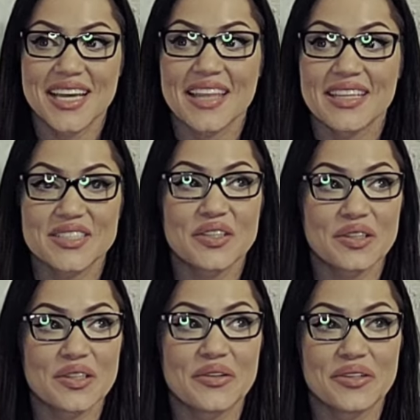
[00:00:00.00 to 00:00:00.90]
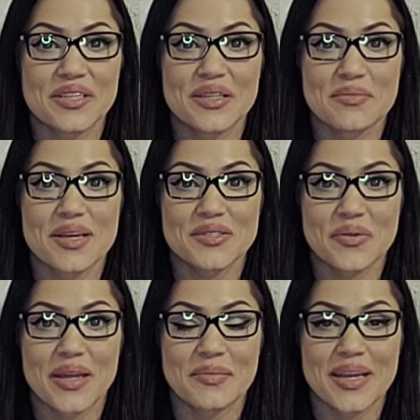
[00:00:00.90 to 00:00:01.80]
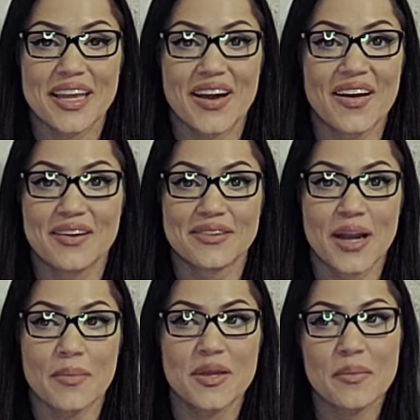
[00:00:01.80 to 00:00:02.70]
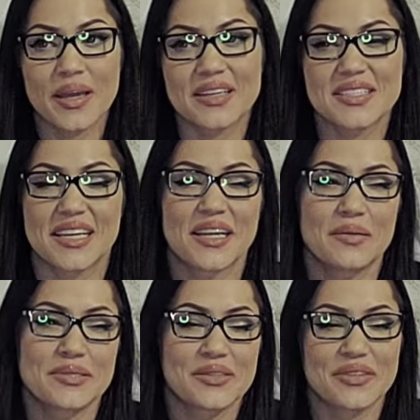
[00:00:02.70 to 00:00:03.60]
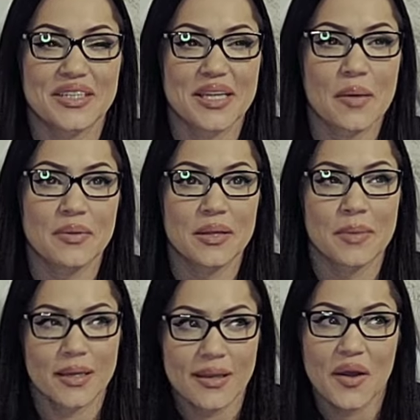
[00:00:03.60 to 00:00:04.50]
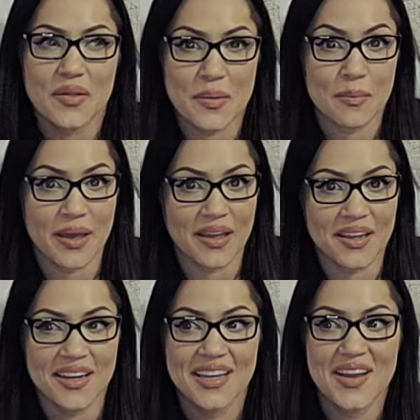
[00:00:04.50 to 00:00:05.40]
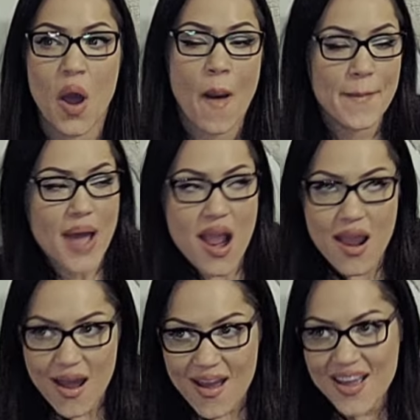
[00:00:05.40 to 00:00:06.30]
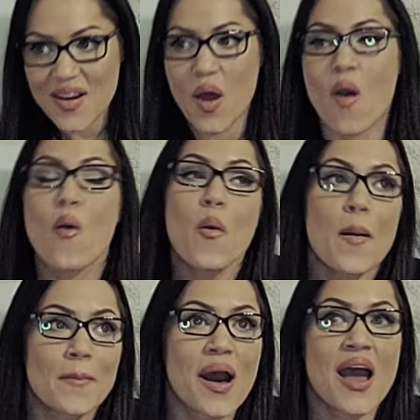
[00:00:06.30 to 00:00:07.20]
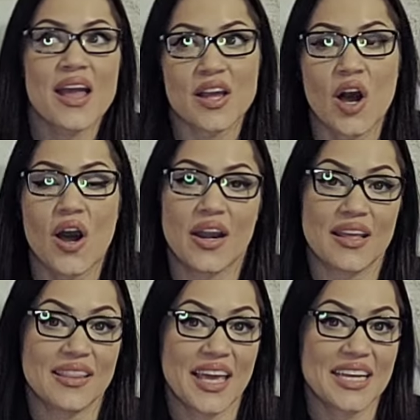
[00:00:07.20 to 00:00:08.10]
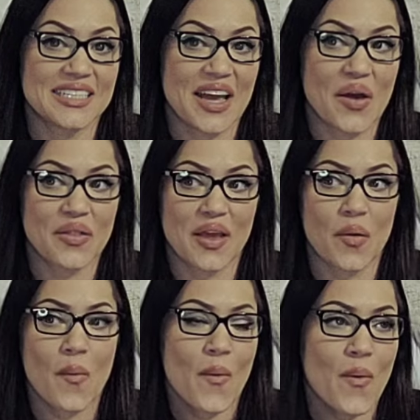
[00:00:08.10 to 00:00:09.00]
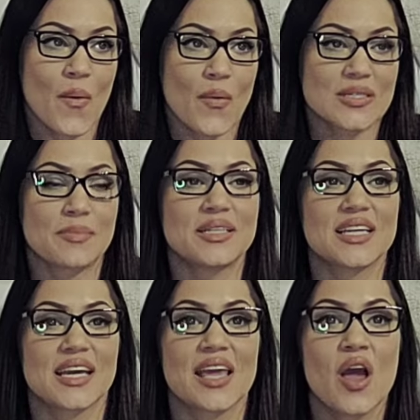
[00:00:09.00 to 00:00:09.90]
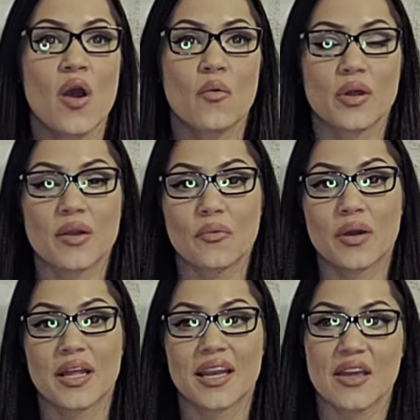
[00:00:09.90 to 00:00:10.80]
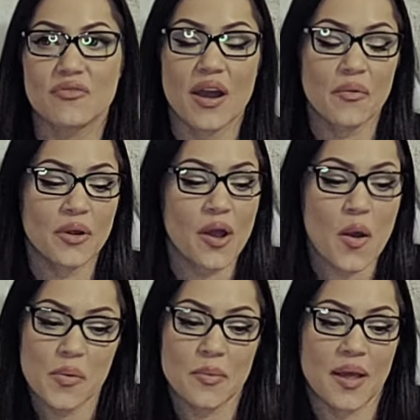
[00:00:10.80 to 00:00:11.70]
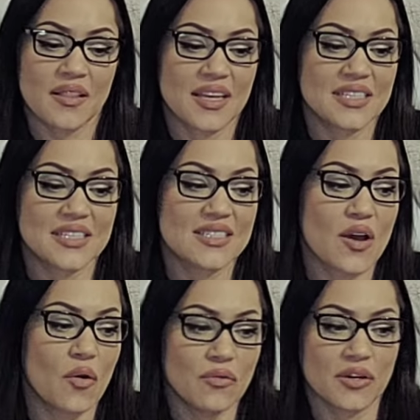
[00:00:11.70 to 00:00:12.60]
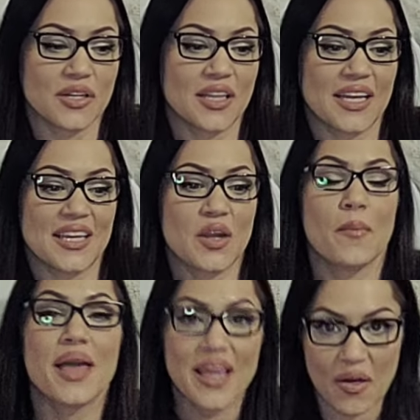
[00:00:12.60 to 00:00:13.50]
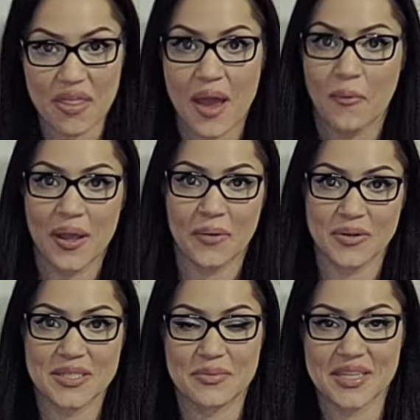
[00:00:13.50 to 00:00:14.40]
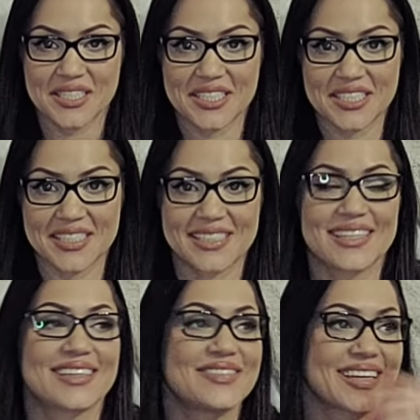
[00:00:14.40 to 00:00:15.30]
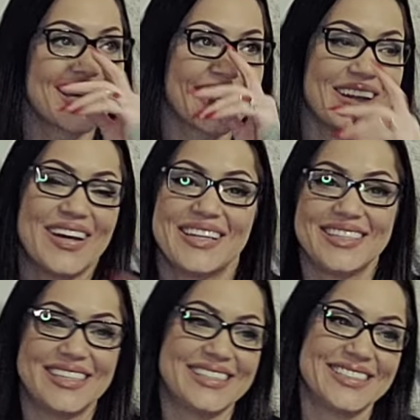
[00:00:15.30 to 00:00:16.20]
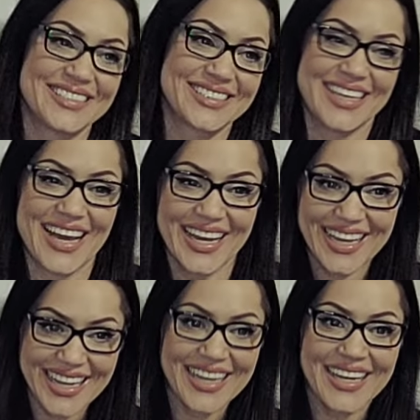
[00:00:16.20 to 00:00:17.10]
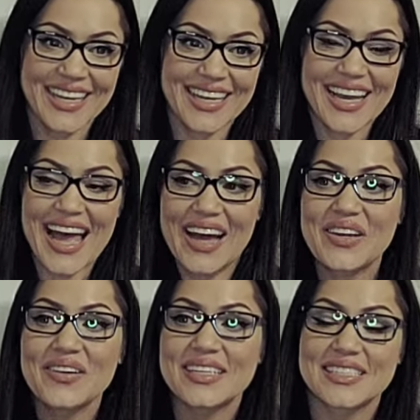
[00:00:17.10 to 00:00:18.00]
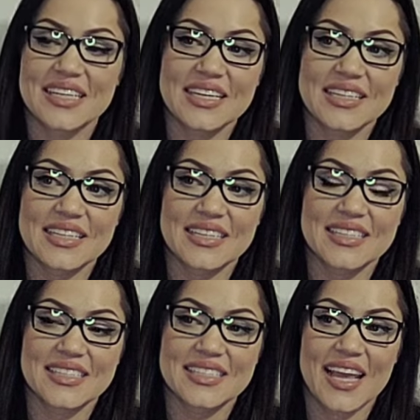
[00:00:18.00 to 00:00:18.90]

That's literally the best way to make out ever. I mean, you can make out standing up and stuff like that, but like making out in the bed. Oh my god. And laying down, like, ooh, somebody's like, when if I were to open my legs, it's over. Like, you know, make out that way where somebody's just, oh my god. How do I say this?